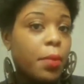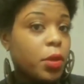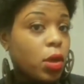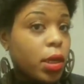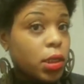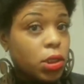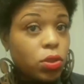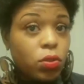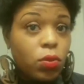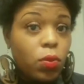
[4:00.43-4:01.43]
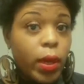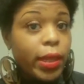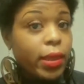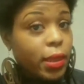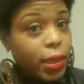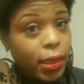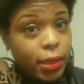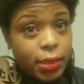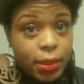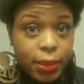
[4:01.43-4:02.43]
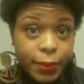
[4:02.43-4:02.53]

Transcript: I'm going to wet this.